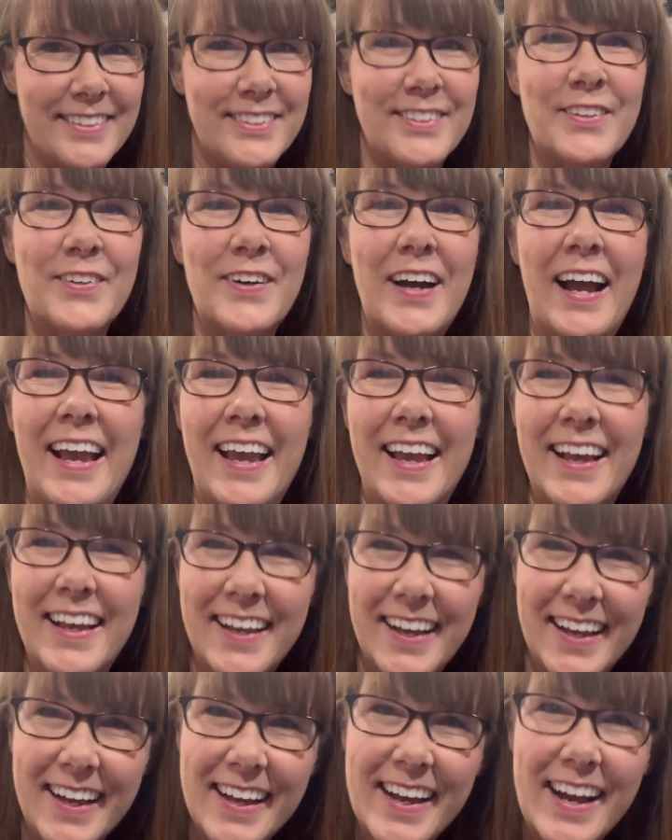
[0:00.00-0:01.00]
So
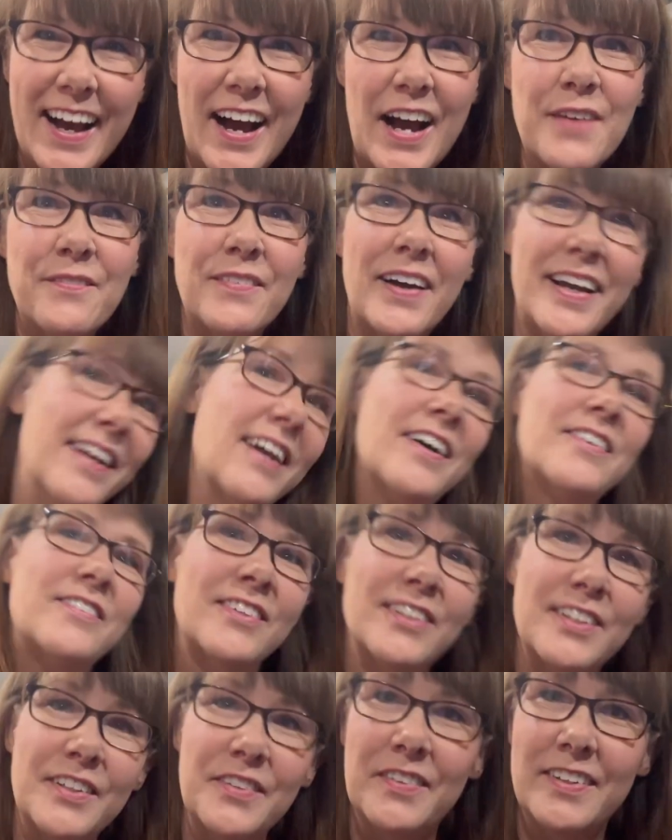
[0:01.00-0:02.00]
I might not
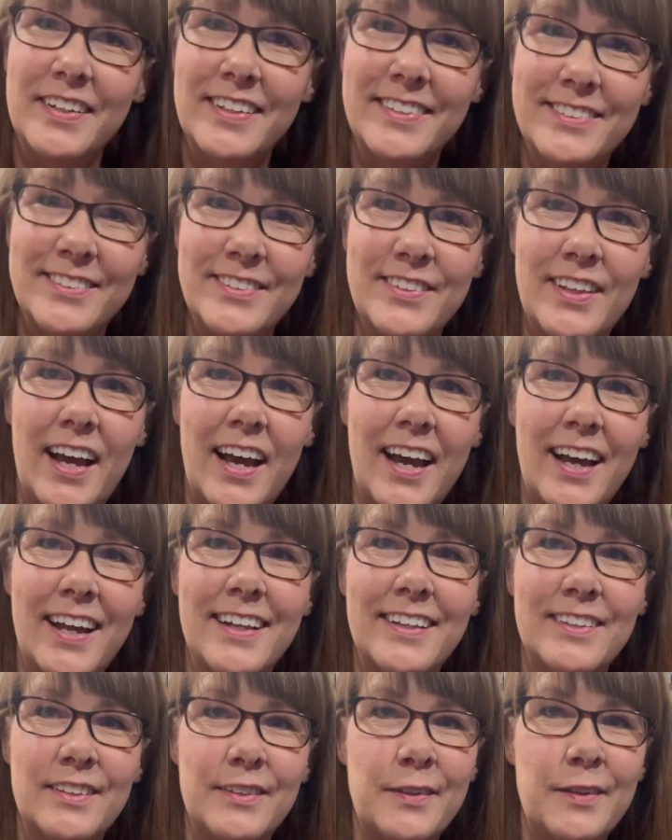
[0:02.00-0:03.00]
really want to do that.
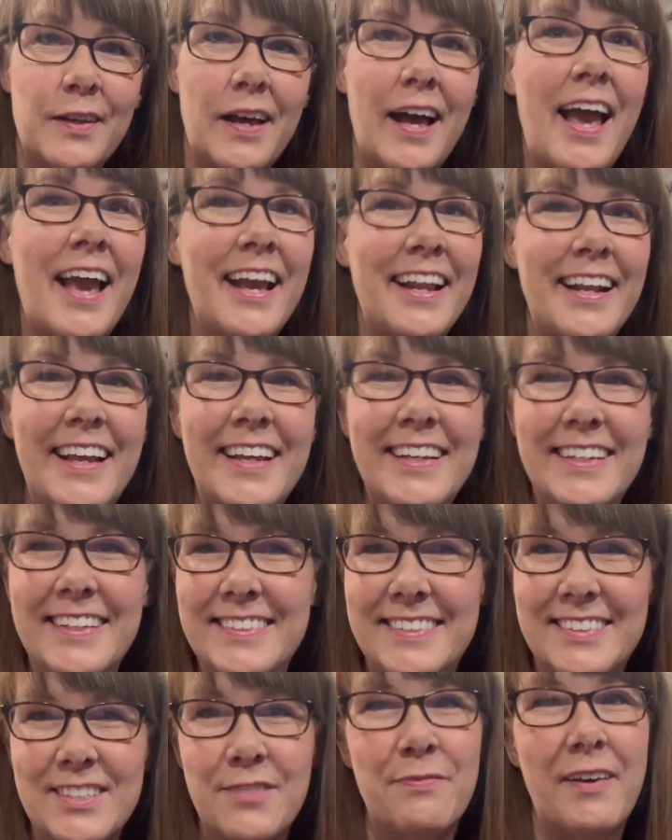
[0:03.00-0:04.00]
I
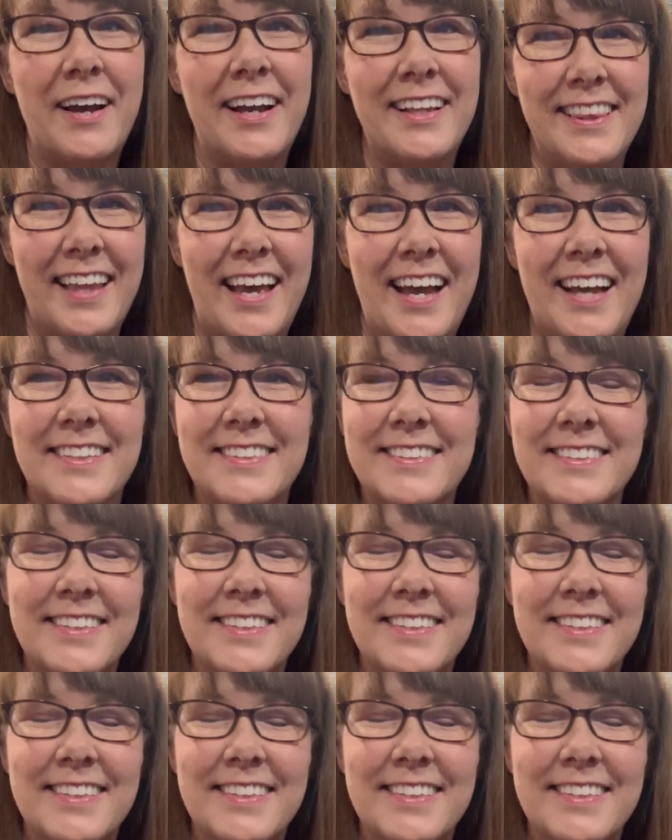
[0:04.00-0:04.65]
need to buy less.